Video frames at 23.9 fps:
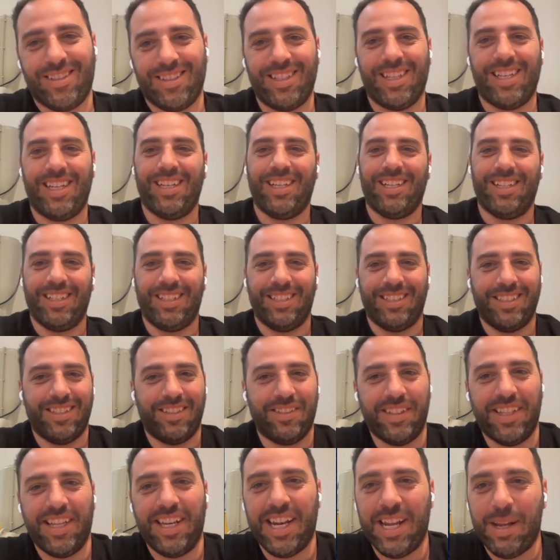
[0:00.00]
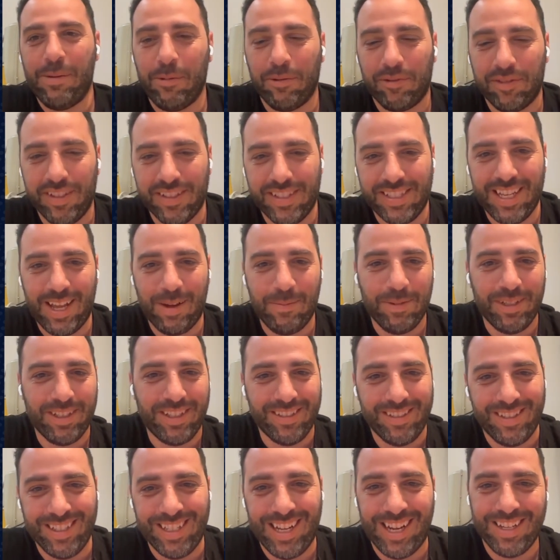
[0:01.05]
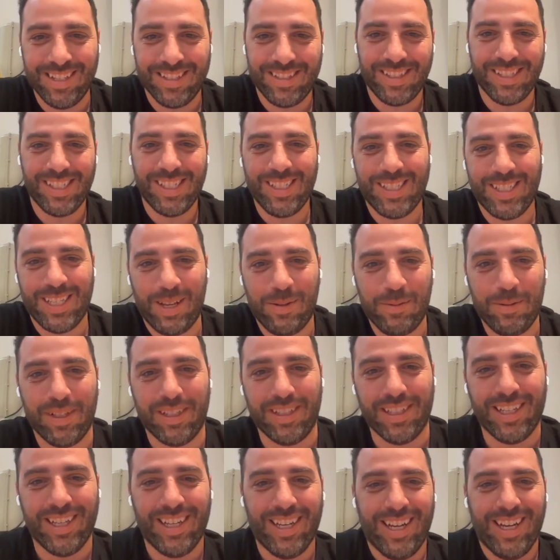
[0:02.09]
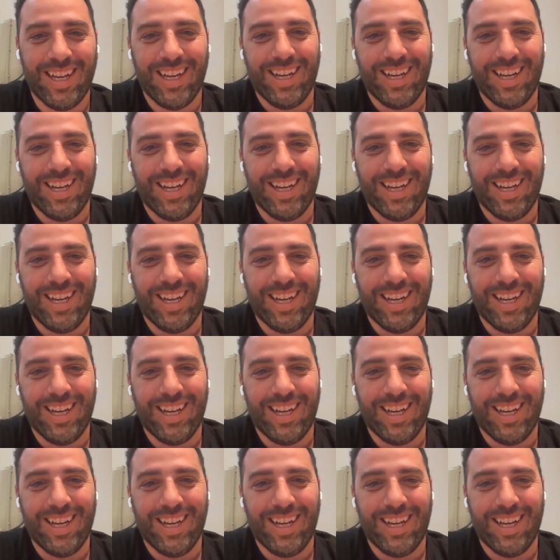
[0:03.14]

The name of the summit is AI SRE Summit.